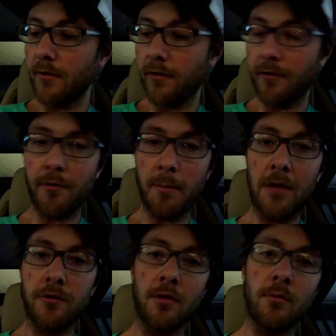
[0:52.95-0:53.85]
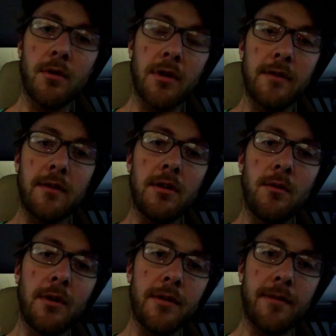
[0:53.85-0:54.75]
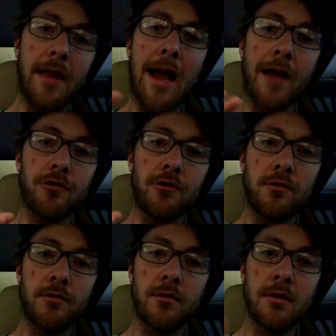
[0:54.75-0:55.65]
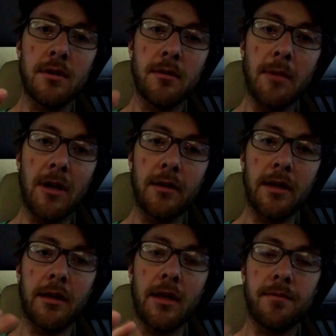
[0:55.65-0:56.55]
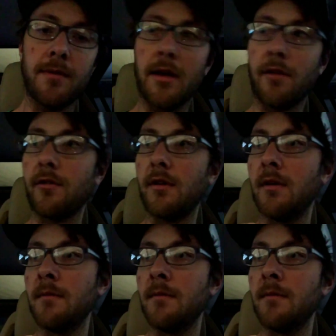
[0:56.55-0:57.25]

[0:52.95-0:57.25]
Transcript: the suspension will continually flash about like that fast.